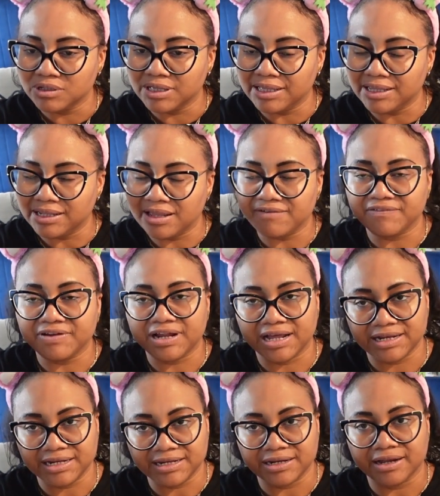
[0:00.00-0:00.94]
eleven
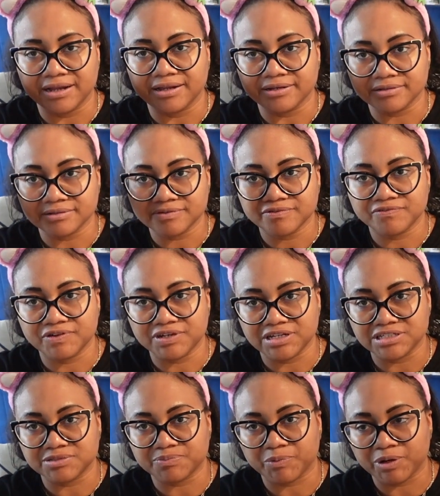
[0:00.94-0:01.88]
ninety nine for
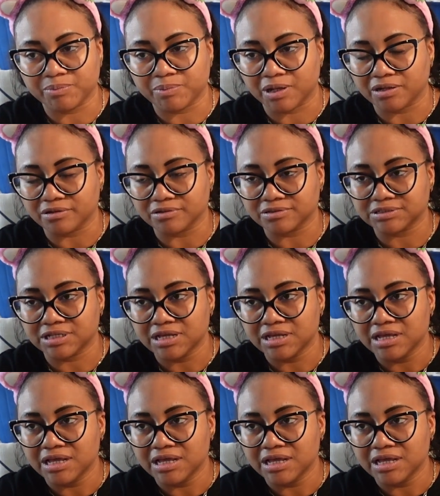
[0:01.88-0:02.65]
these spray bottles.